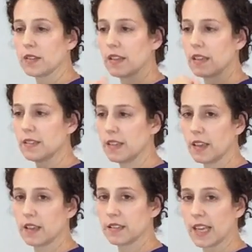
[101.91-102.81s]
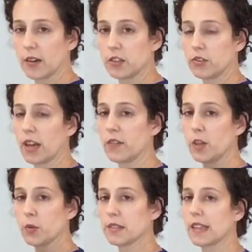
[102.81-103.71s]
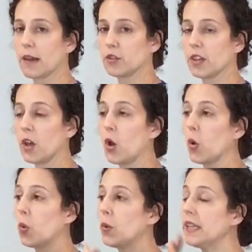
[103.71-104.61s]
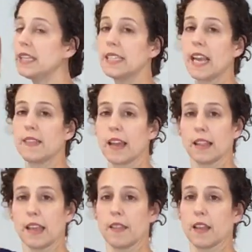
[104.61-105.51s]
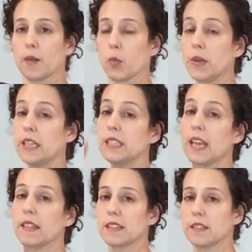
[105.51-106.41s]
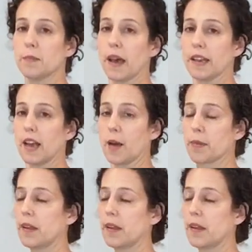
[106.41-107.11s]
It's like sinking us down into gravity. We're slouching. We need to get that length up. We need to get that spine up.